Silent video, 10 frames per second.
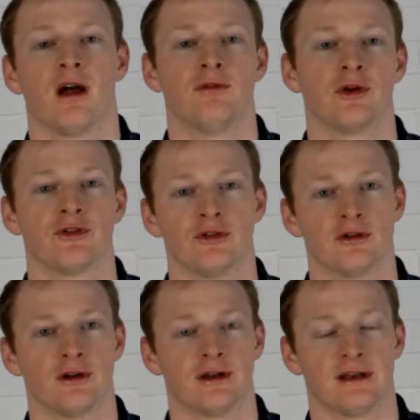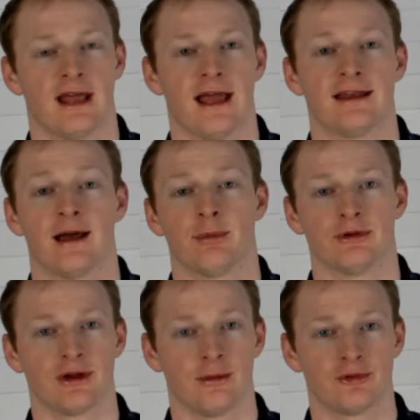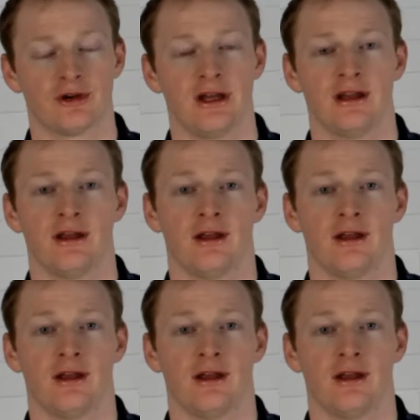I've also got an ad up on Gumtree,